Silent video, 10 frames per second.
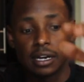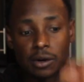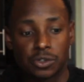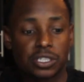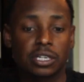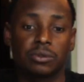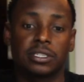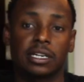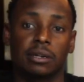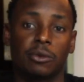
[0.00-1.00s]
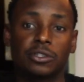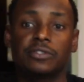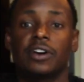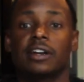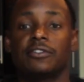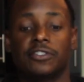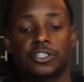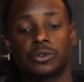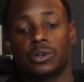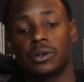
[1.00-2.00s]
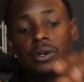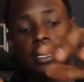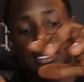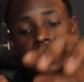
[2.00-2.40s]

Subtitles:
I will stick with taking a multivitamin, fish oil,